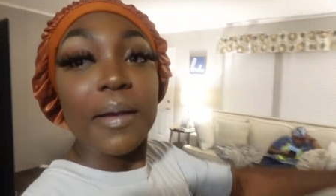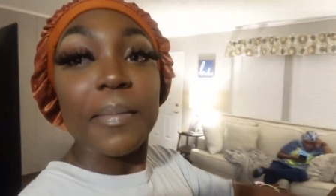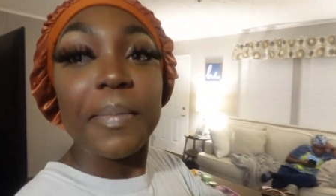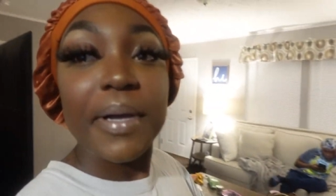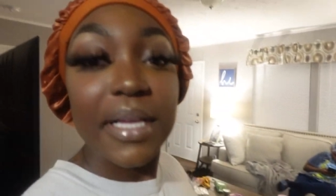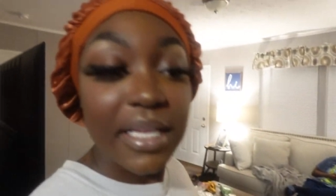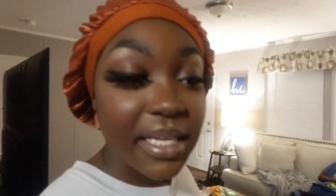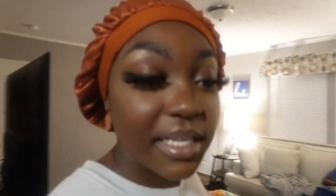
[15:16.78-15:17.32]

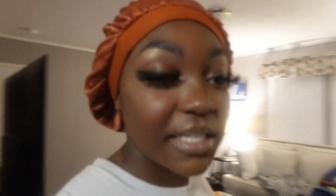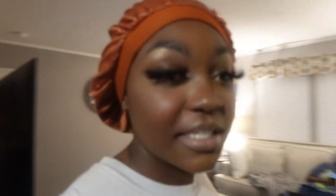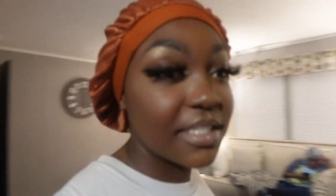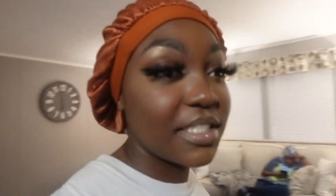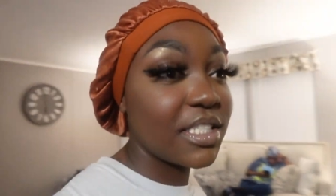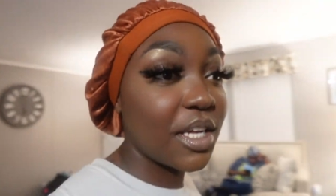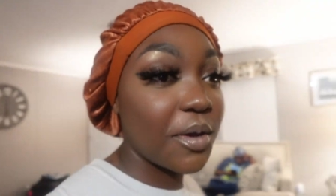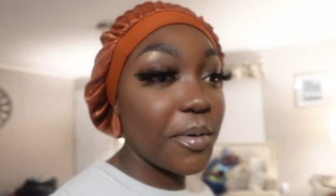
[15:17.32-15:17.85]
But yeah,
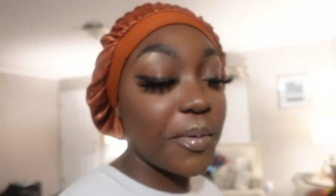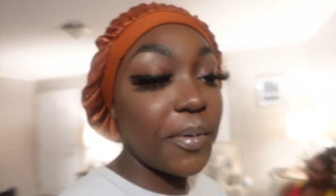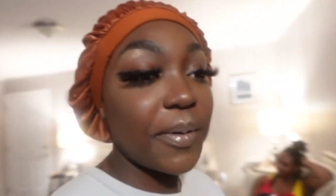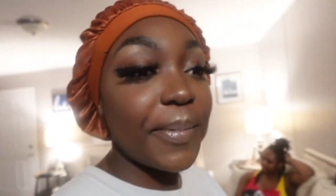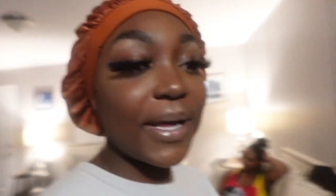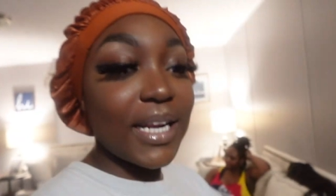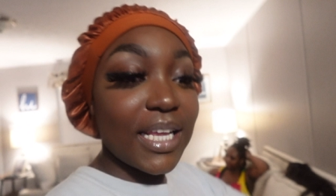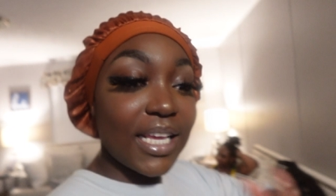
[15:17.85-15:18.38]
so we're
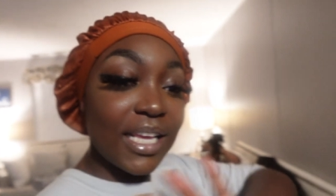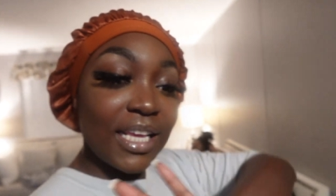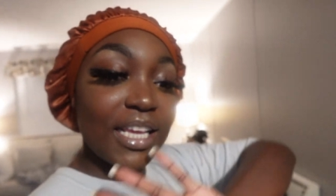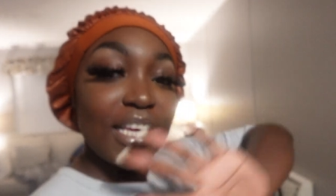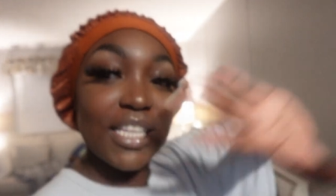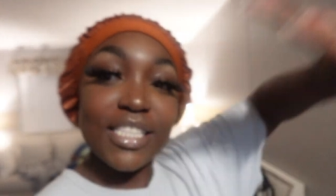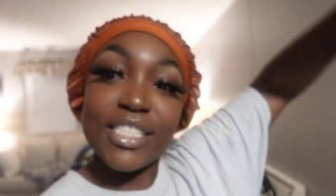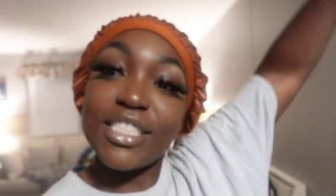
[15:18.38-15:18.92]
about to
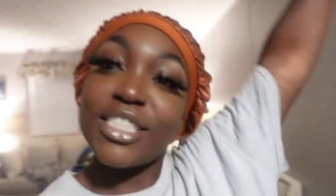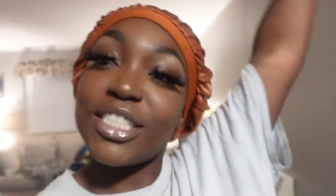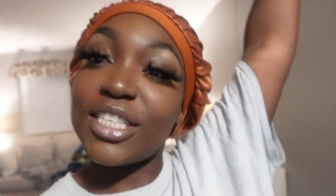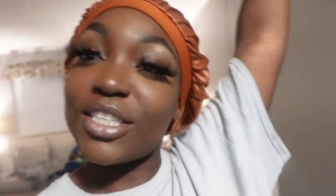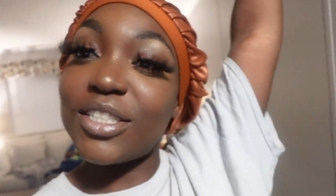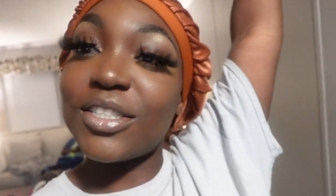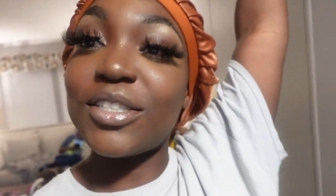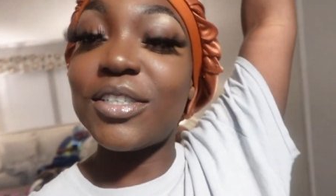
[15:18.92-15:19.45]
eat,
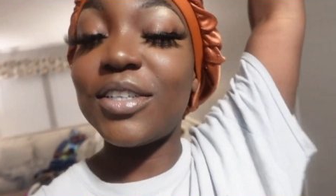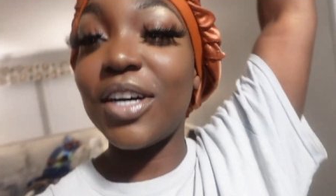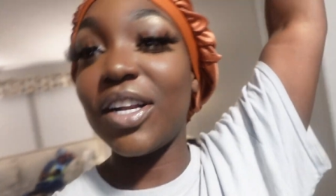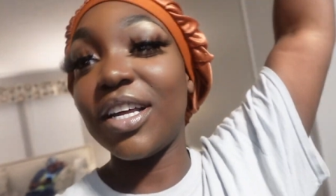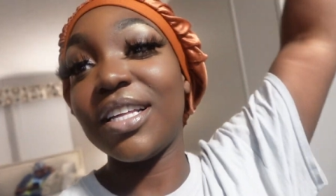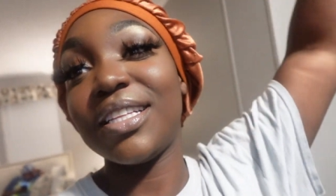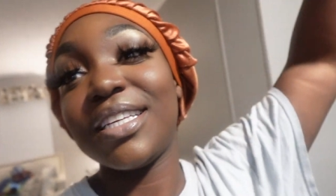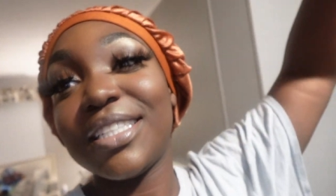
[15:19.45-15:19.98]
chill, all the
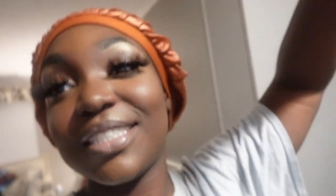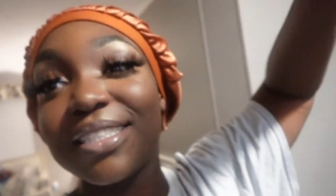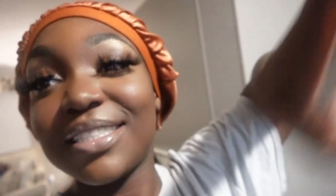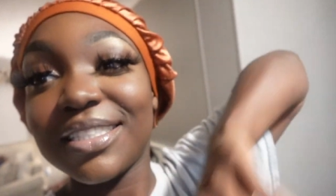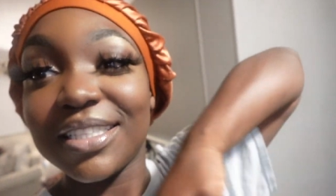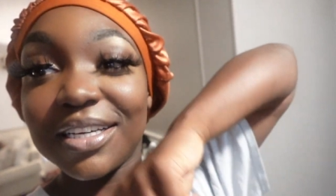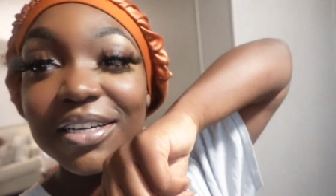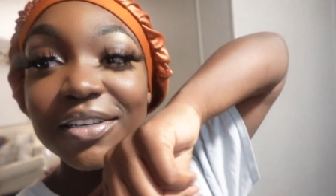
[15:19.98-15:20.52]
other good
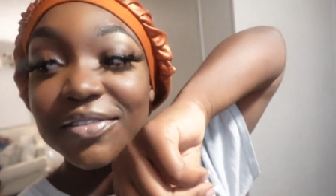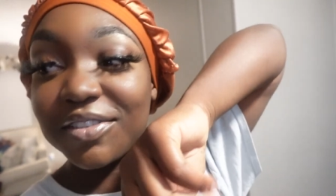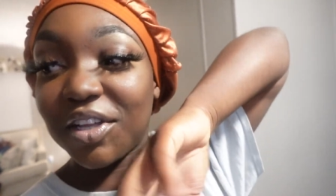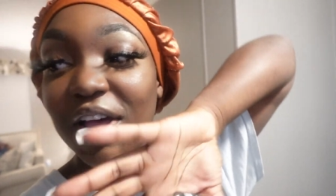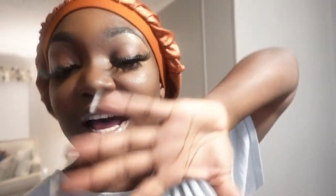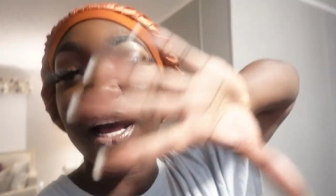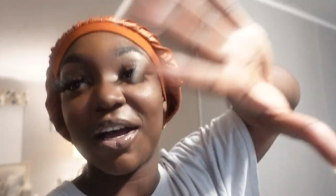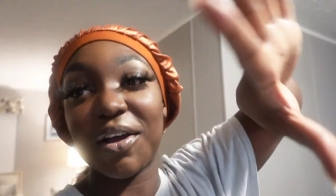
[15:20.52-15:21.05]
stuff. So
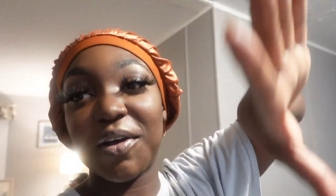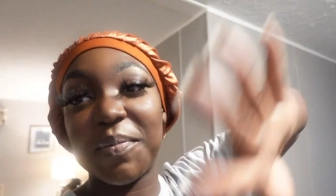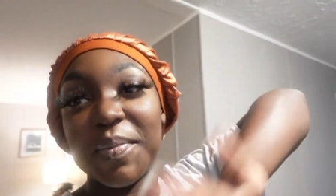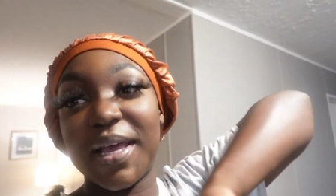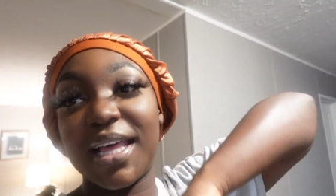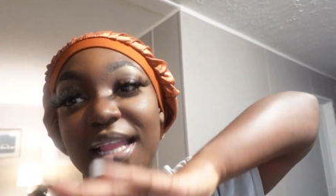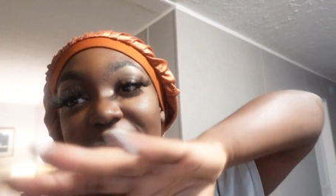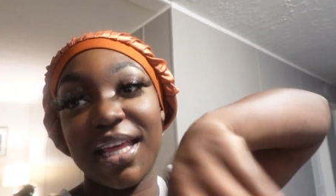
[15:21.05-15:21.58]
I'll come
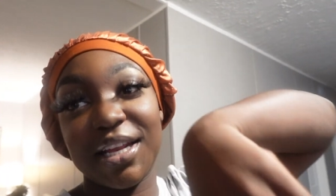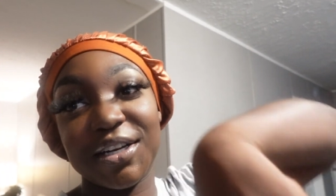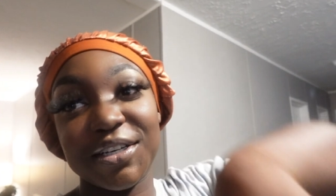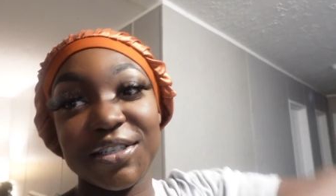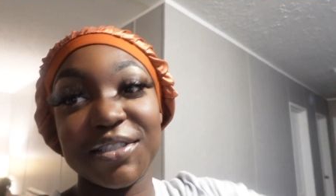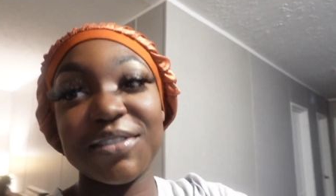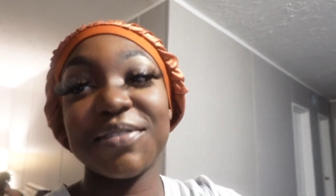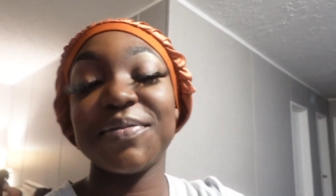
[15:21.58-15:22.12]
back
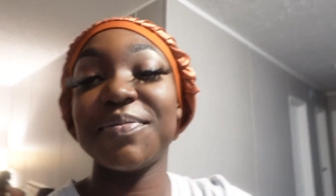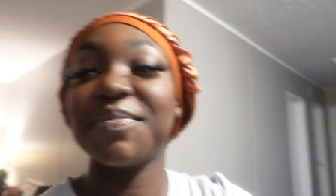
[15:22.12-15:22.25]
later.